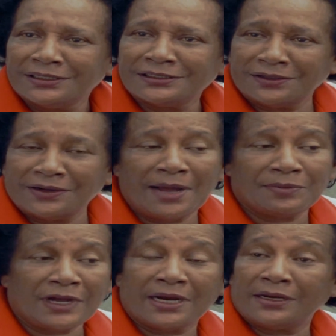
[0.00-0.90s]
So I'm
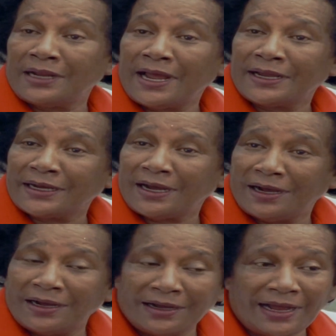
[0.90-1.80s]
kind of like,
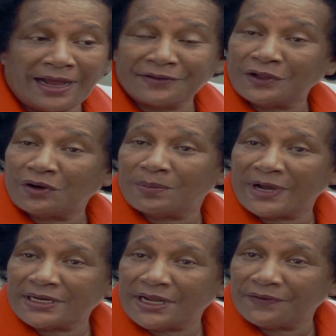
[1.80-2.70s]
I thought
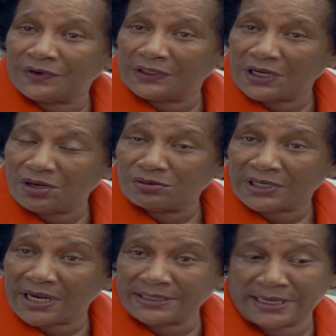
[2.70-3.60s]
about that for a long
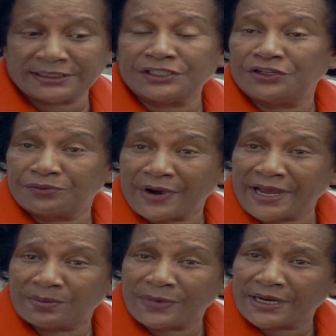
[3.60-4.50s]
time. I said, you're
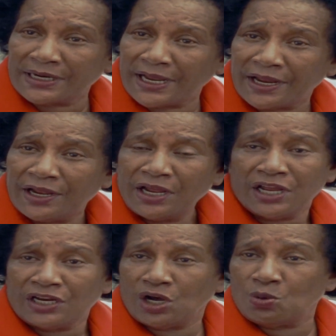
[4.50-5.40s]
right about that.
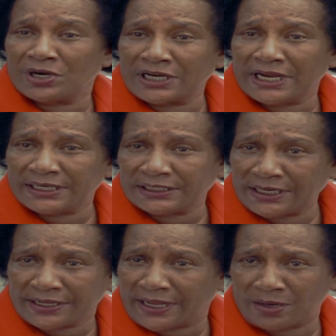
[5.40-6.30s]
No one cares
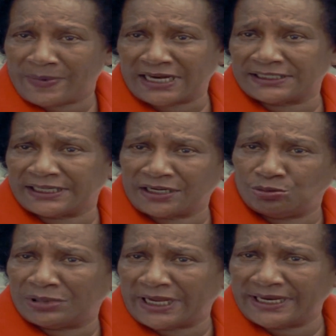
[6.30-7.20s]
anything about a
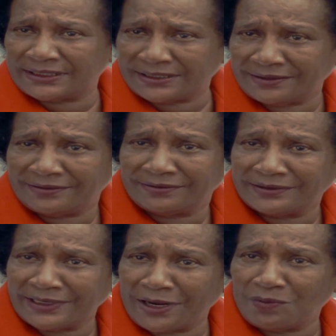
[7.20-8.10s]
second place.
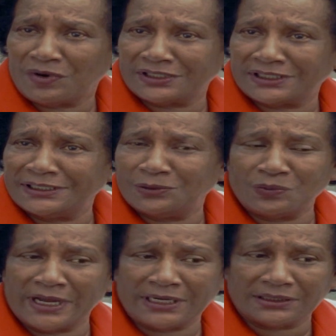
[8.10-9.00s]
They want to see the
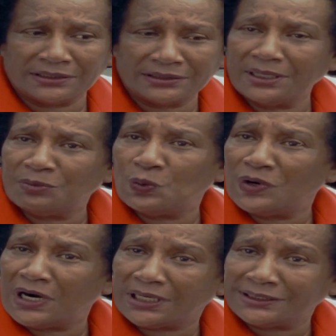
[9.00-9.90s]
winner, number
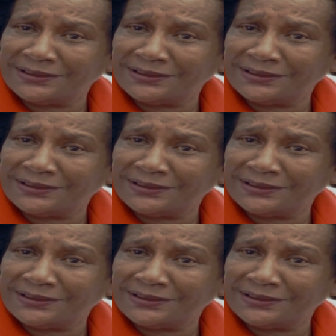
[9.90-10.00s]
one.